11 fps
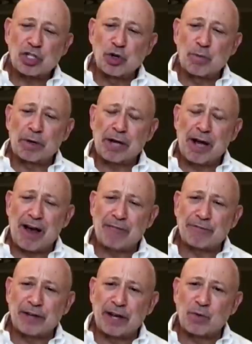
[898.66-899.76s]
super
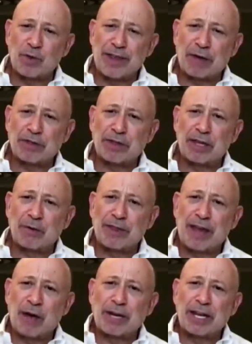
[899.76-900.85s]
confident
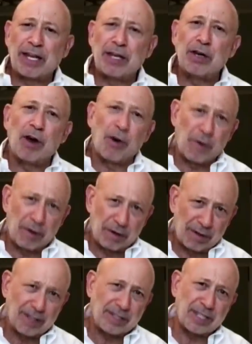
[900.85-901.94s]
without ego,
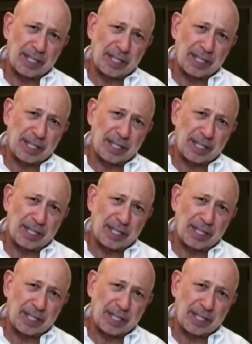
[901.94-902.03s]
it